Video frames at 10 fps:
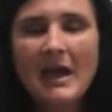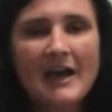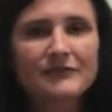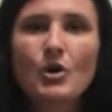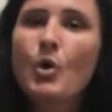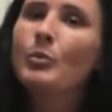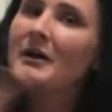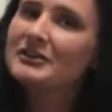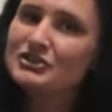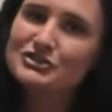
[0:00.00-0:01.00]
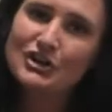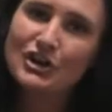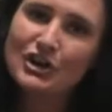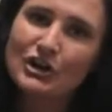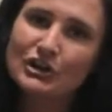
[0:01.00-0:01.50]
have to hole punch a
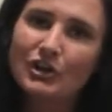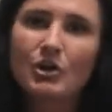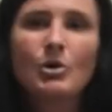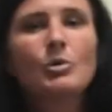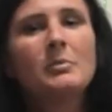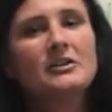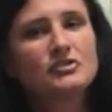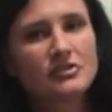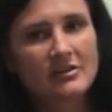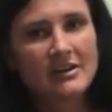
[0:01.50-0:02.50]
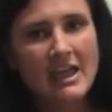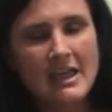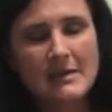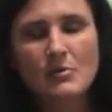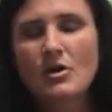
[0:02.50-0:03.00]
circle or hole punch their
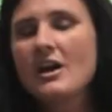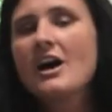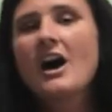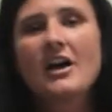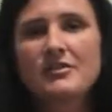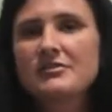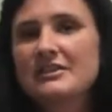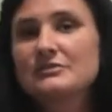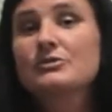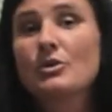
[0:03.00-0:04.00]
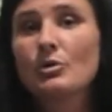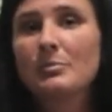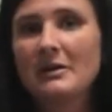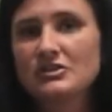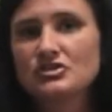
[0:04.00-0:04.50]
name or other things with the hole
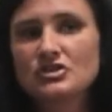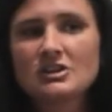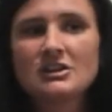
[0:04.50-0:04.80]
punch.